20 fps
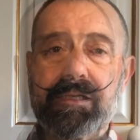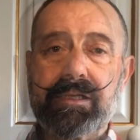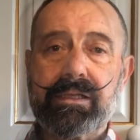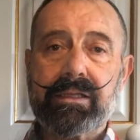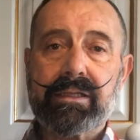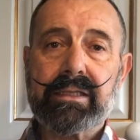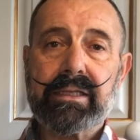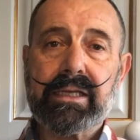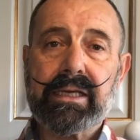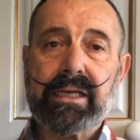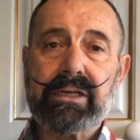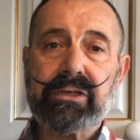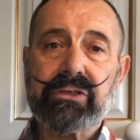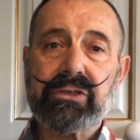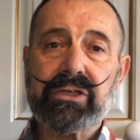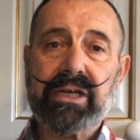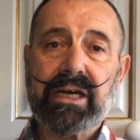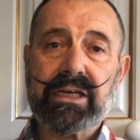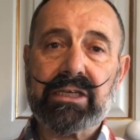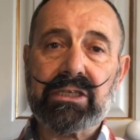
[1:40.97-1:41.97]
with the
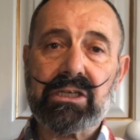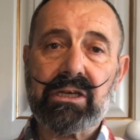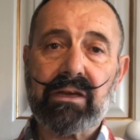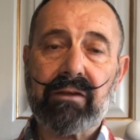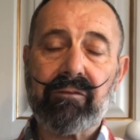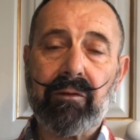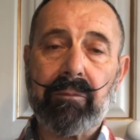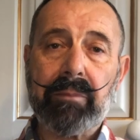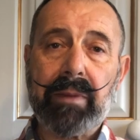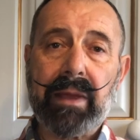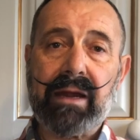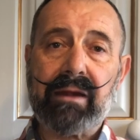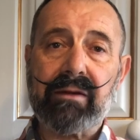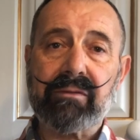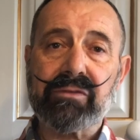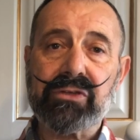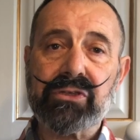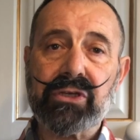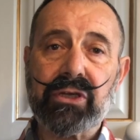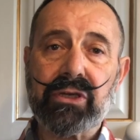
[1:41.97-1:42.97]
introduction of a pair of
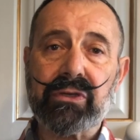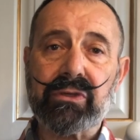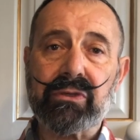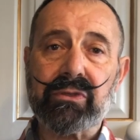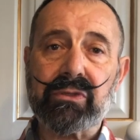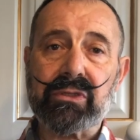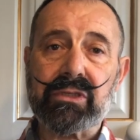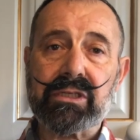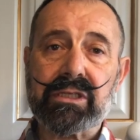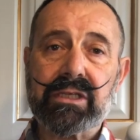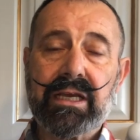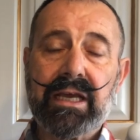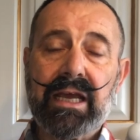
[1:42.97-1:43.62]
shoes.